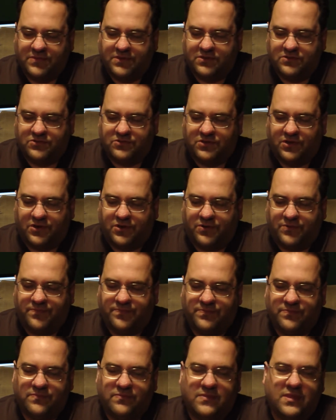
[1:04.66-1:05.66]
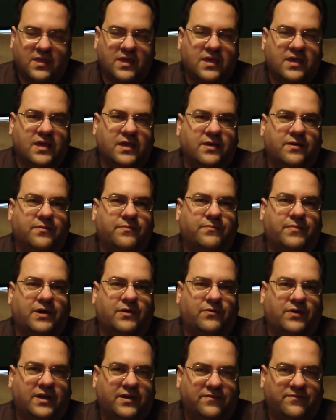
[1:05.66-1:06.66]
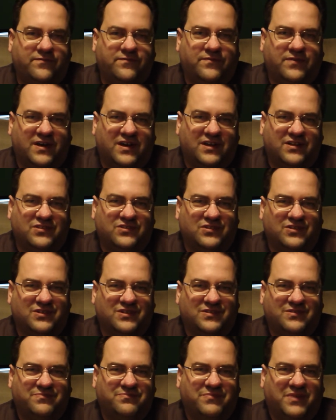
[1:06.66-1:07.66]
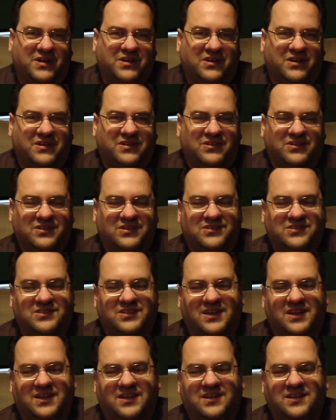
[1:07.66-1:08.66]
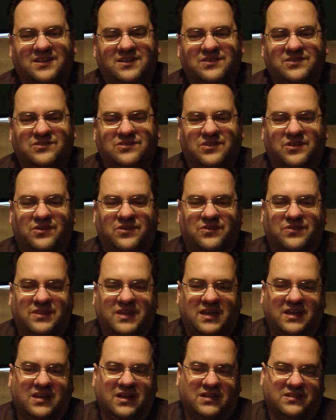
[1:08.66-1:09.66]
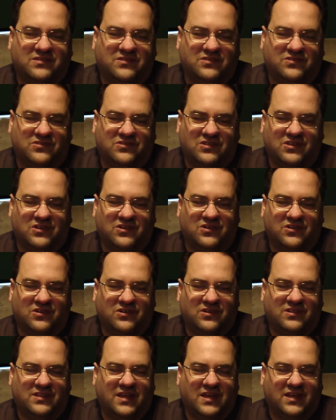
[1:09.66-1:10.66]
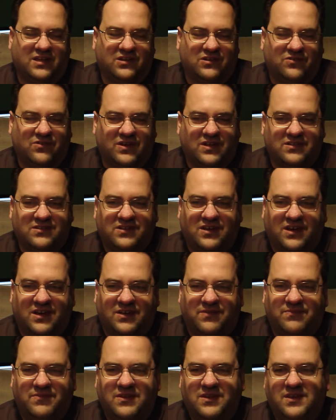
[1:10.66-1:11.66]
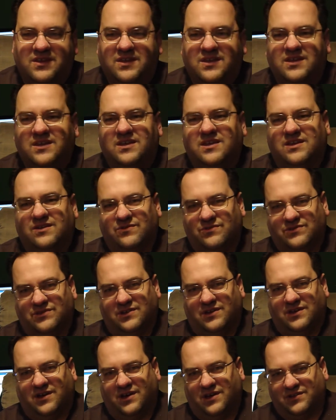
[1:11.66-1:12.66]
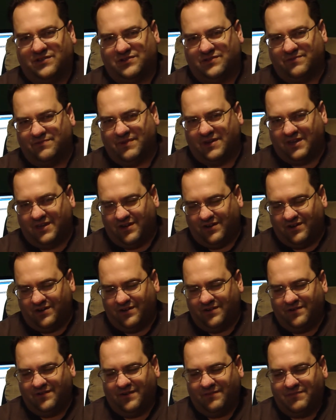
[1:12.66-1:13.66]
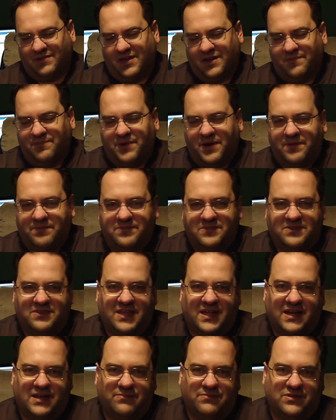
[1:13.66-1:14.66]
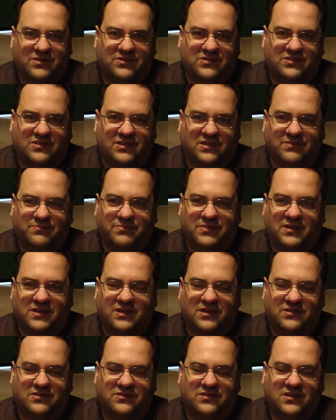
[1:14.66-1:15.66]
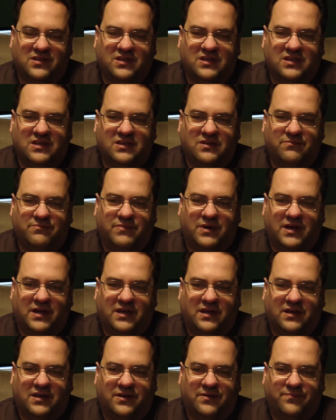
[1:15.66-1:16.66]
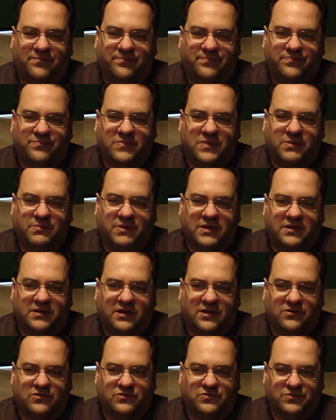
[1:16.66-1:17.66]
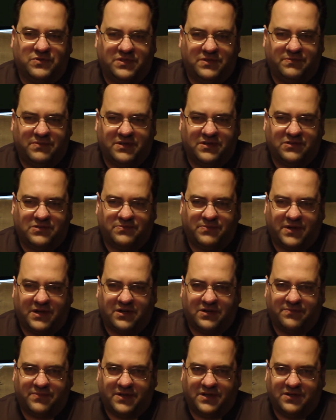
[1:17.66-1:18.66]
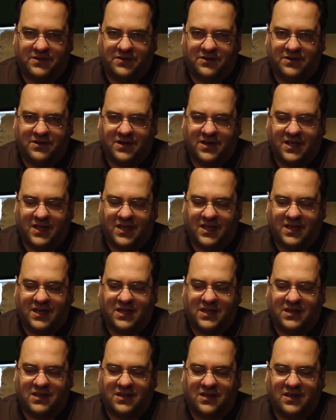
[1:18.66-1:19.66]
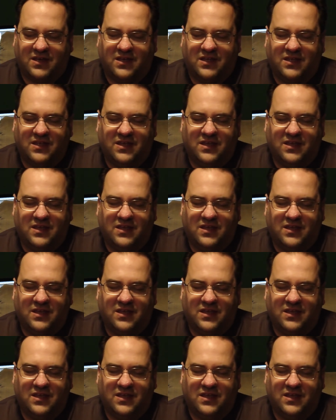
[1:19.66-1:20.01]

So my wife uh, took my daughter instead, so they got to see her. They had a great time. It was awesome, I hear. I'm kind of bummed that I missed it because my um, my daughter's really been inspired by her, and uh,